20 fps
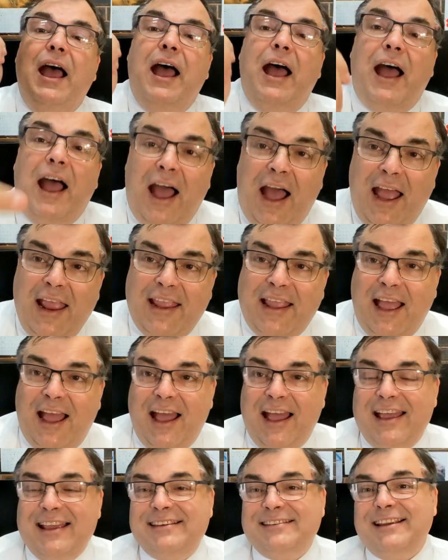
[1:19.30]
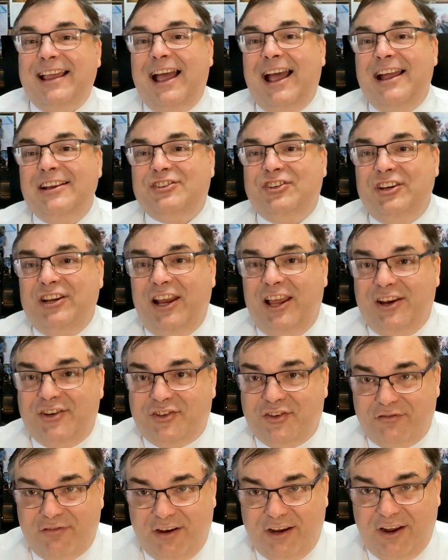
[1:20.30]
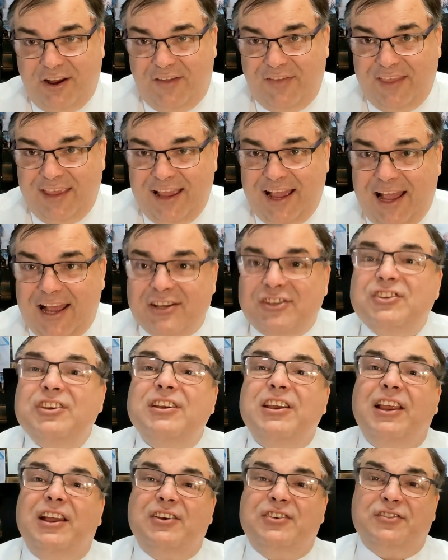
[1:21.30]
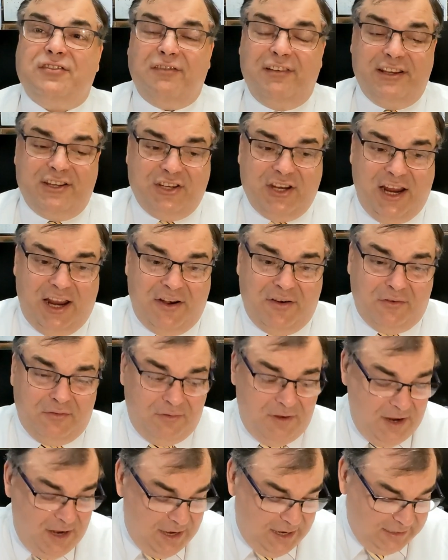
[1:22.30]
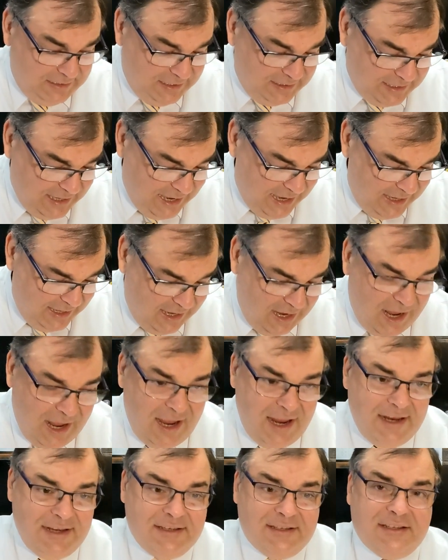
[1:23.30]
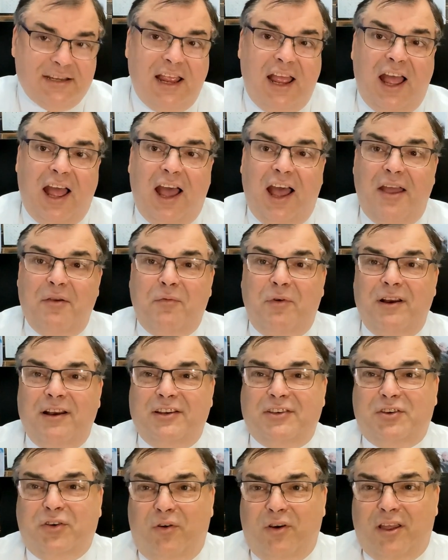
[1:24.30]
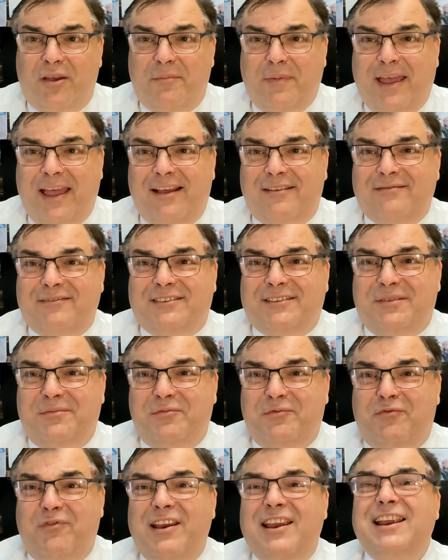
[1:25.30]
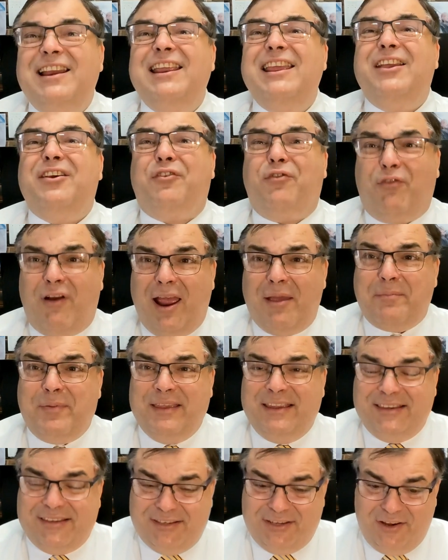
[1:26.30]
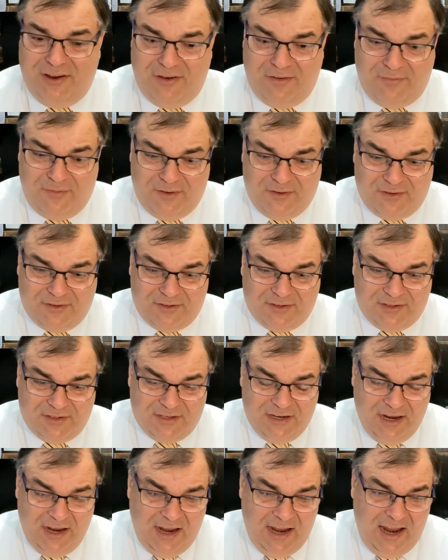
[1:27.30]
Hi guys, Archie Luxury on the Archie Luxury channel. Today guys, I want to talk about some really crappy service.